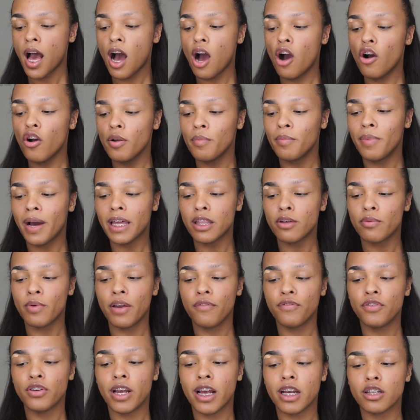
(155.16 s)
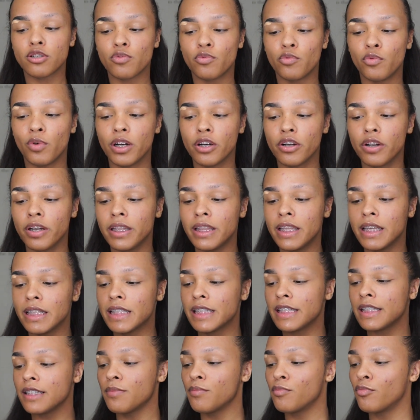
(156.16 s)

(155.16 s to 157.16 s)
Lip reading: Oh, and by the way, if you guys are wondering, this is the